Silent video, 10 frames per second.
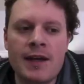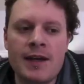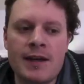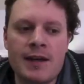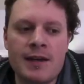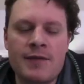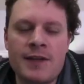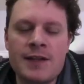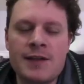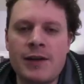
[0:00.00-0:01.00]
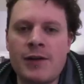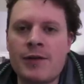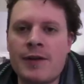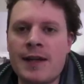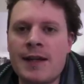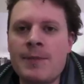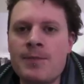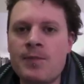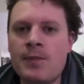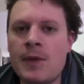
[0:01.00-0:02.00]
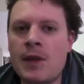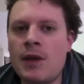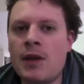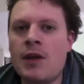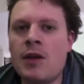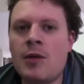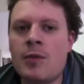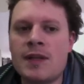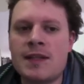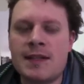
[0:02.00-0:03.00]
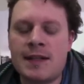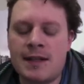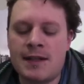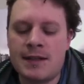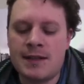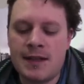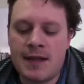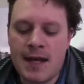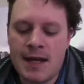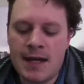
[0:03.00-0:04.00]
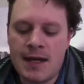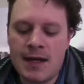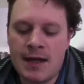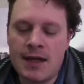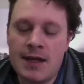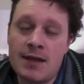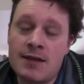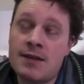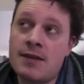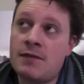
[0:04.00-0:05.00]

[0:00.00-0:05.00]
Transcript: Far too long, really. But today is